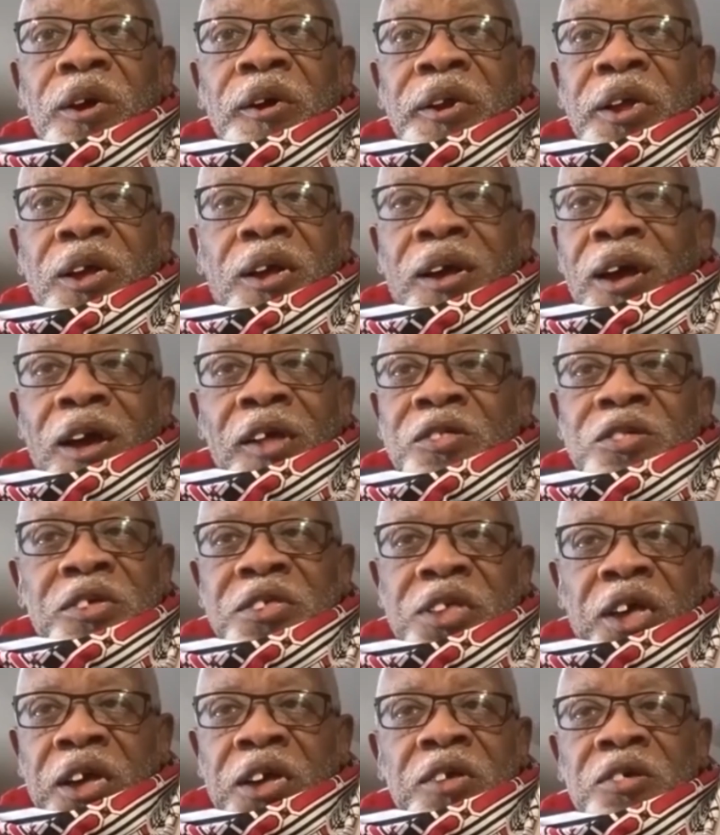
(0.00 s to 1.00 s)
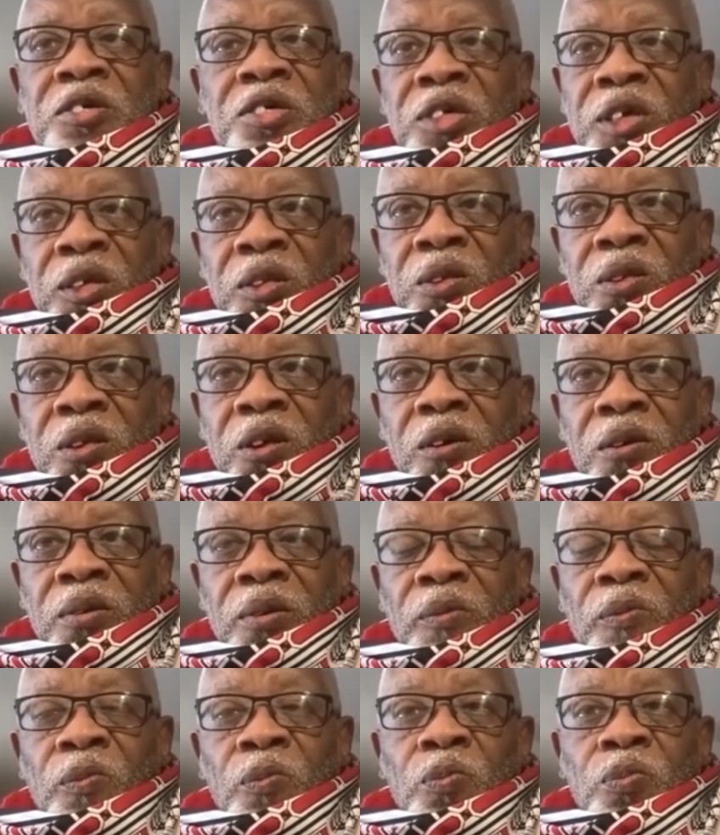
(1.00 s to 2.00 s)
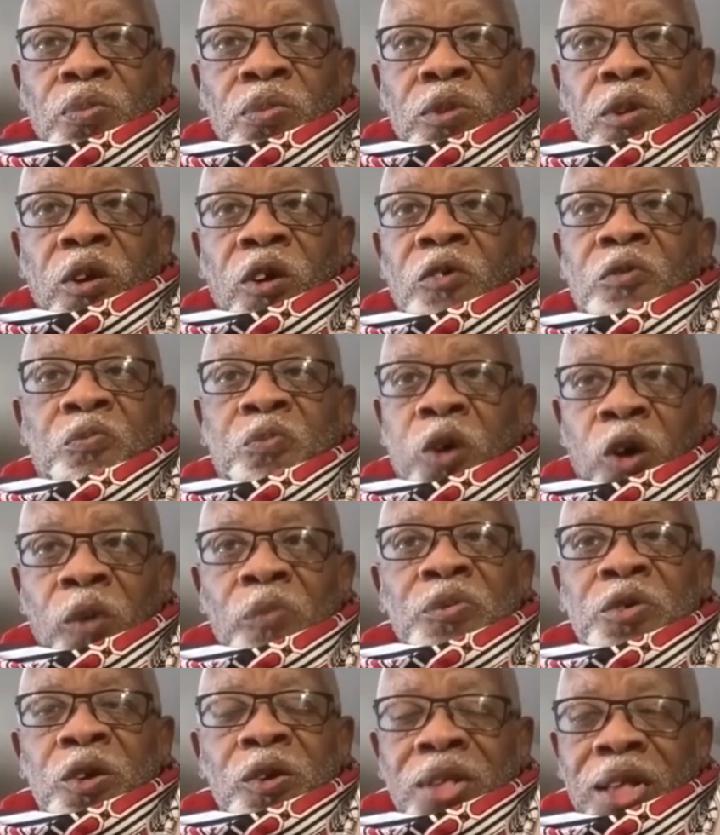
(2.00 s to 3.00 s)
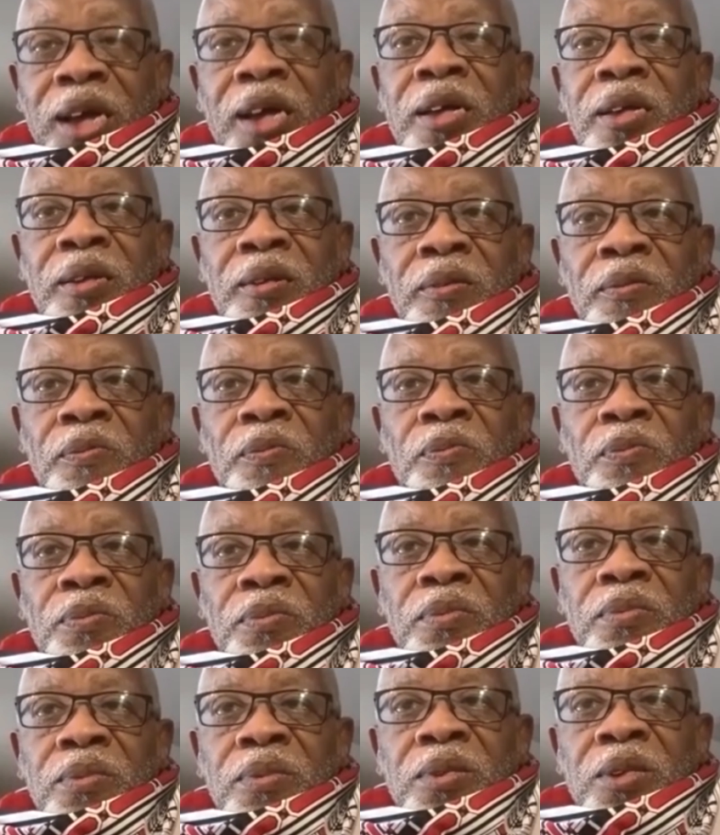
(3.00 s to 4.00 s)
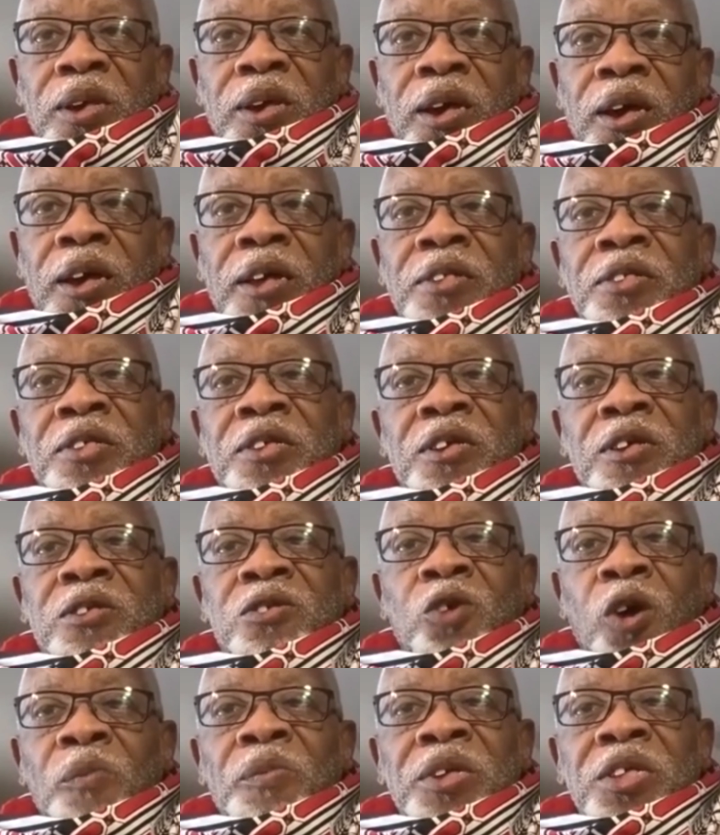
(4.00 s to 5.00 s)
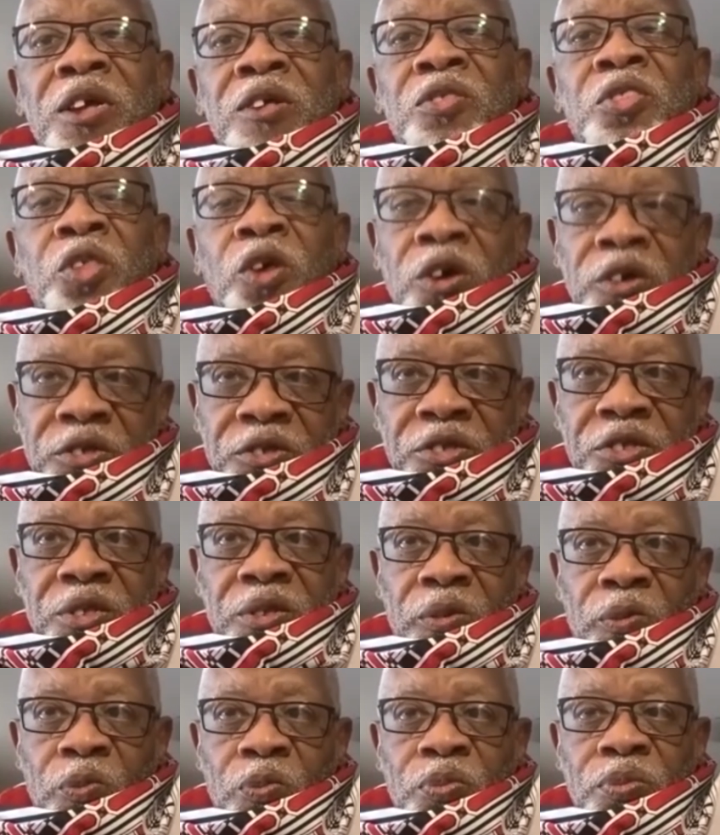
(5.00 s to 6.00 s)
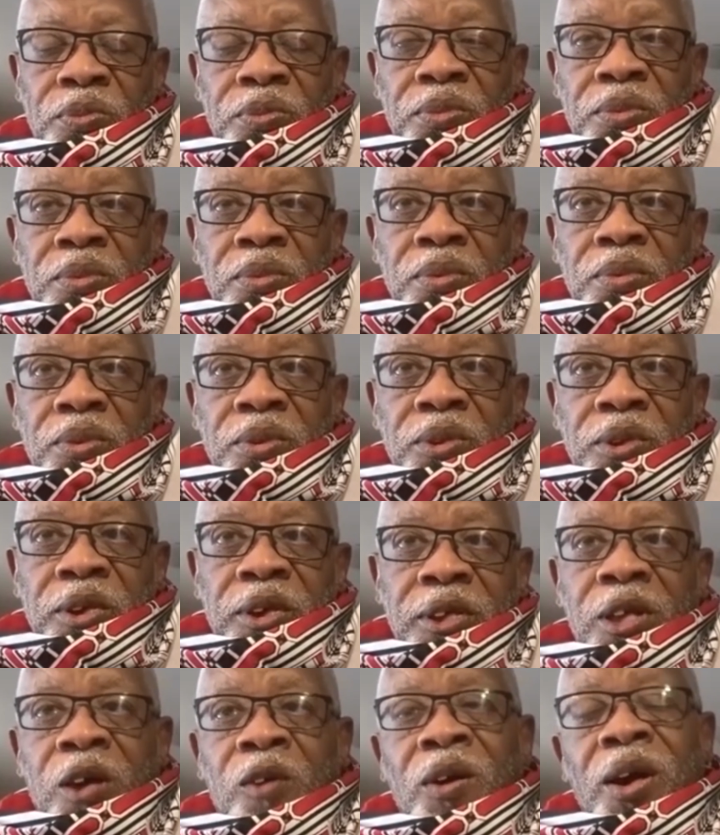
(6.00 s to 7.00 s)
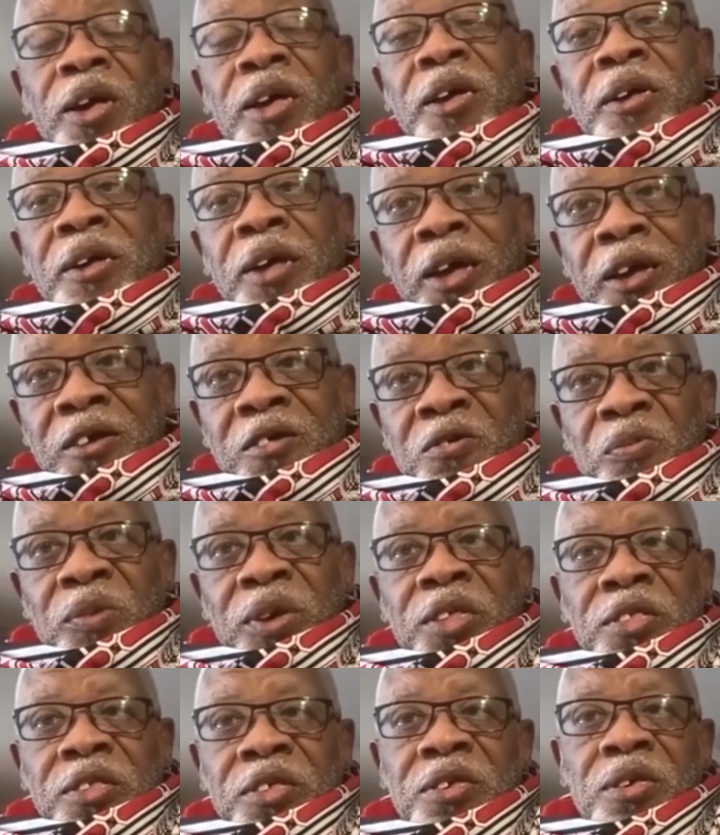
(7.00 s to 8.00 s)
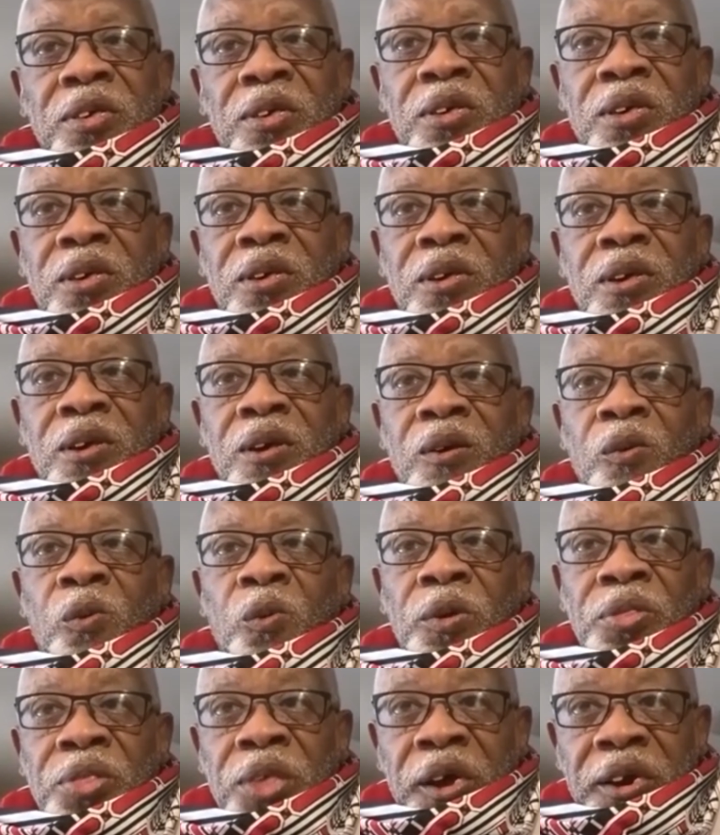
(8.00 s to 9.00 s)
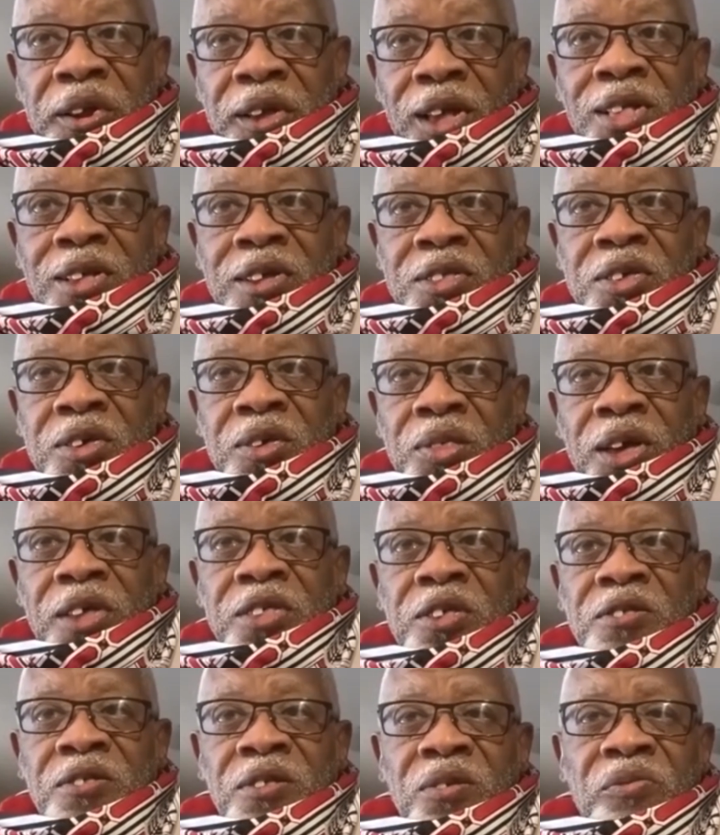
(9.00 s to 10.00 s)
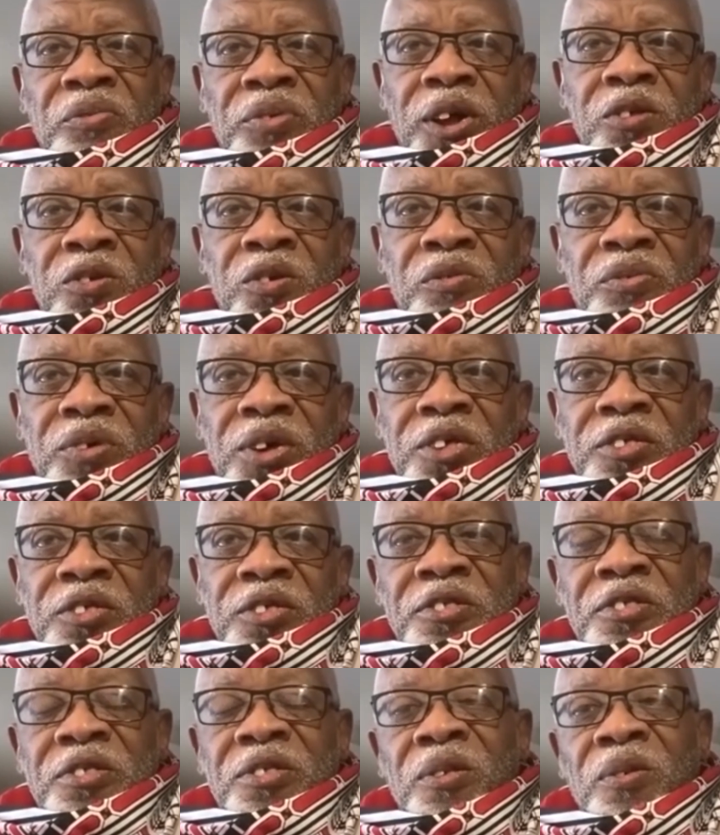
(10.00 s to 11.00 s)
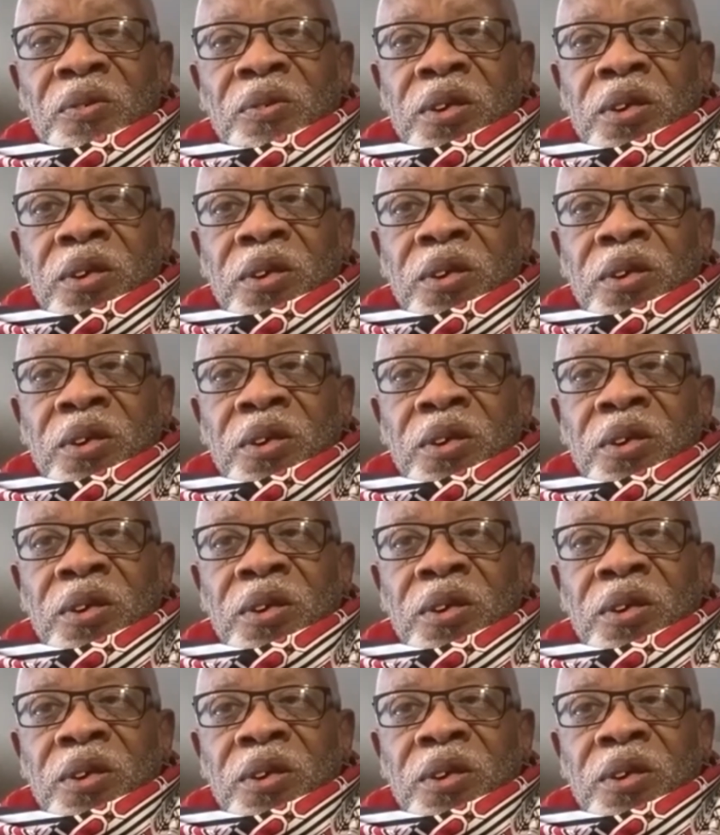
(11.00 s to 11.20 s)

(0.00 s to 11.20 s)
regurgitation of popular and dominant thoughts in our engagement with the reality that is in front of us